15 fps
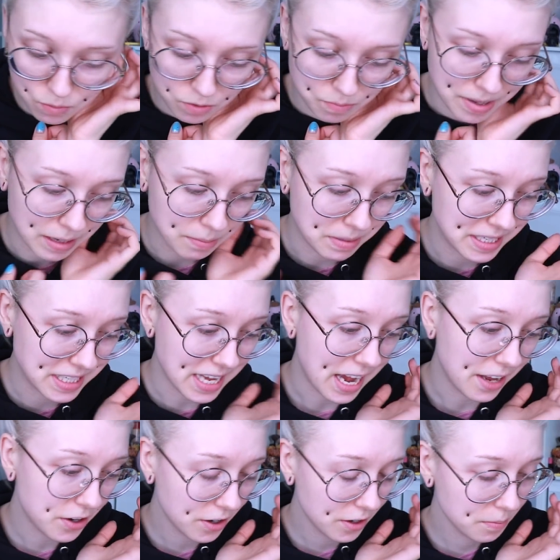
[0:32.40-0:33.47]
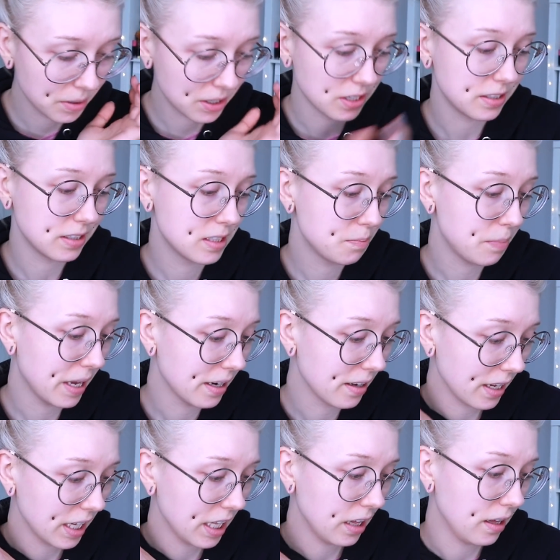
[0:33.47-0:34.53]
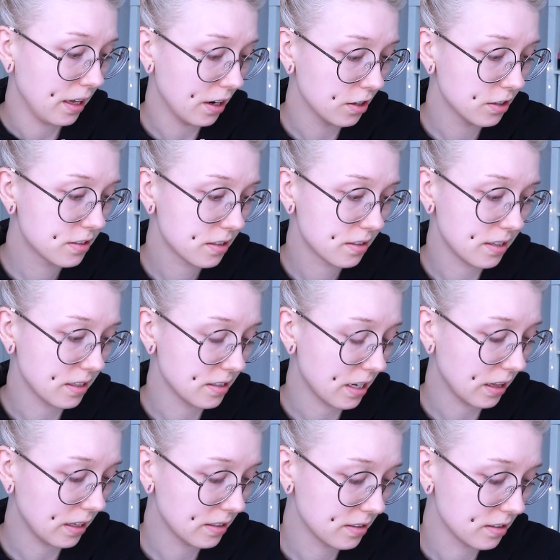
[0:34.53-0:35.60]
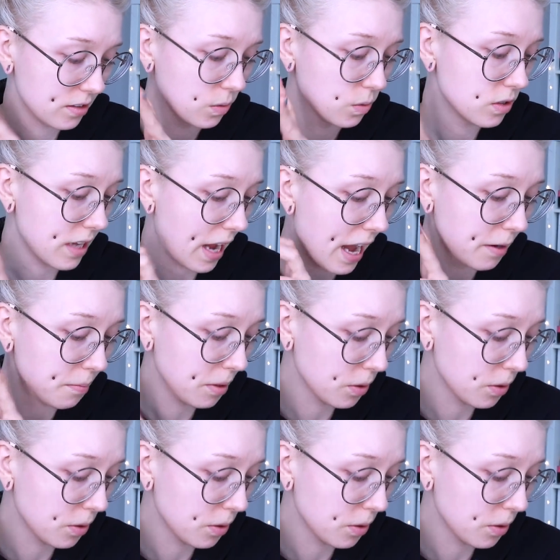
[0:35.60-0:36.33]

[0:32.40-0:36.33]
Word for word: would make me sadder, because it's been like years since I listened to sad